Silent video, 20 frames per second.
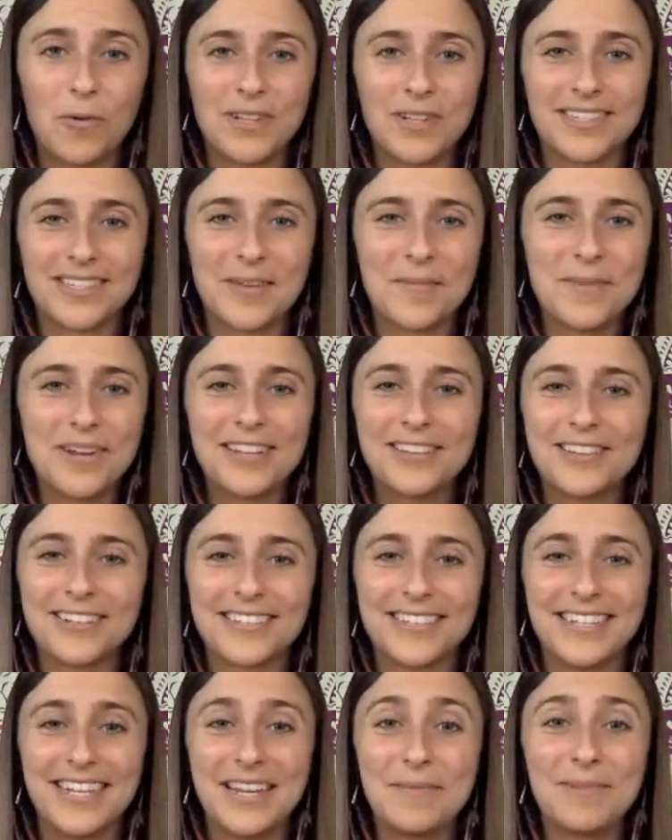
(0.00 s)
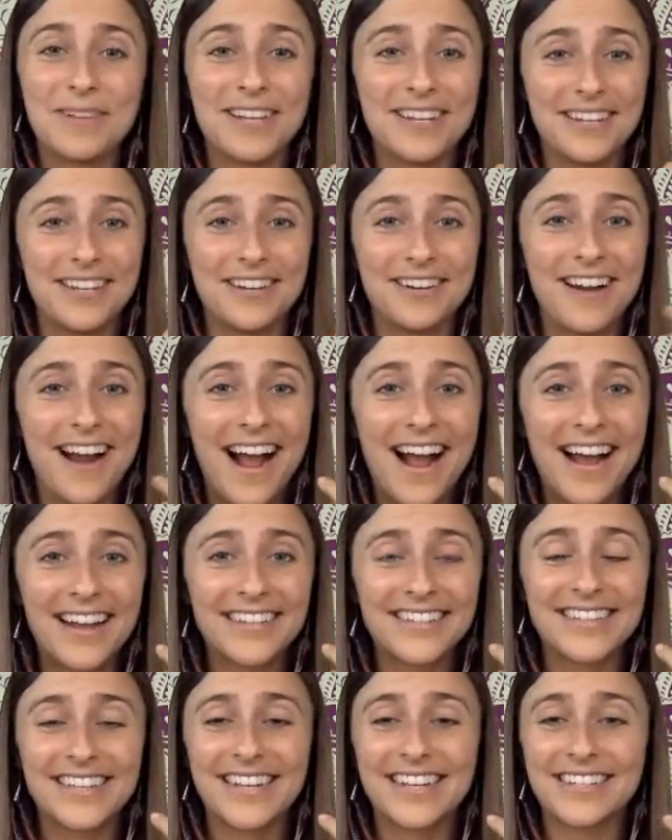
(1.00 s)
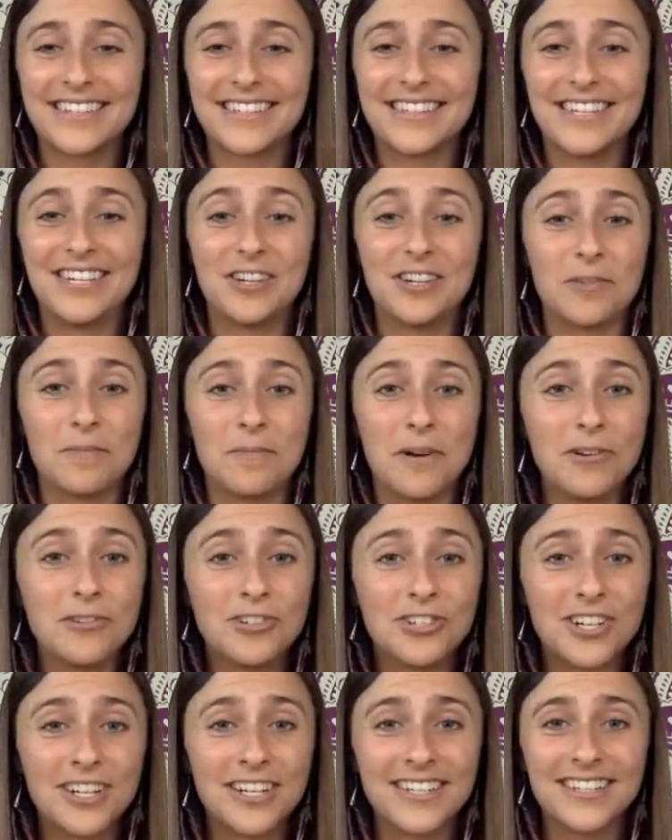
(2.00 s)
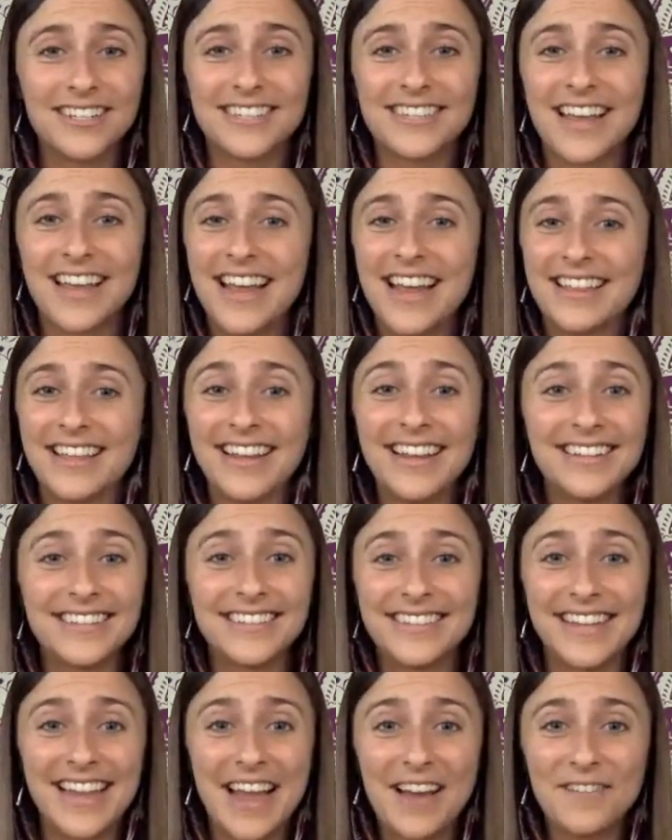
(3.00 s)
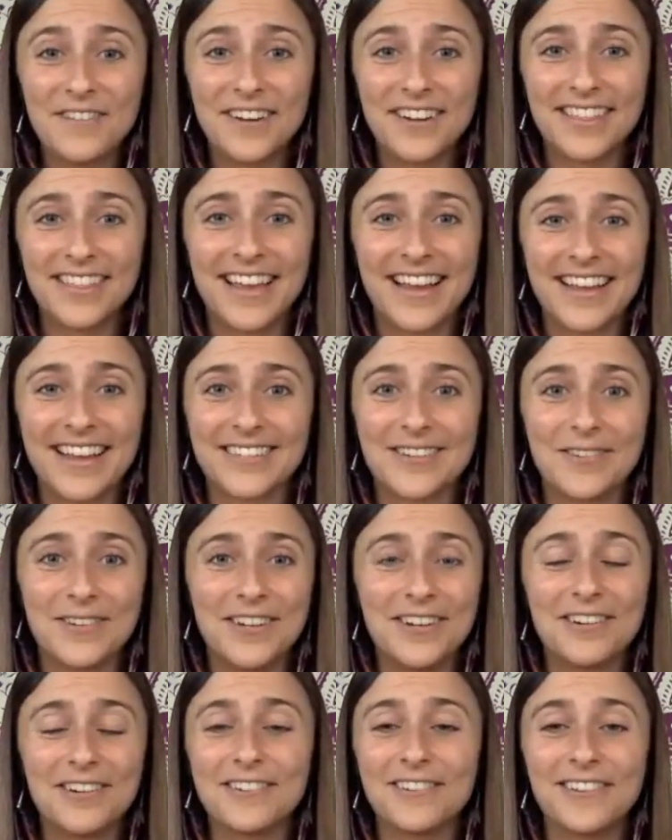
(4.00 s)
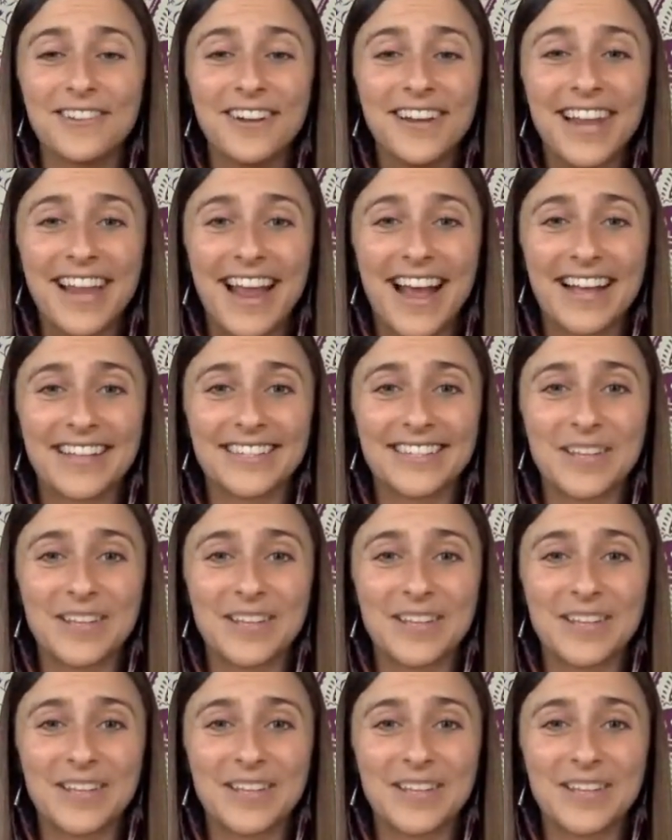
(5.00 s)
When somebody looks deeply into your eyes, they can see your emotions, they can see everything. So when you're looking at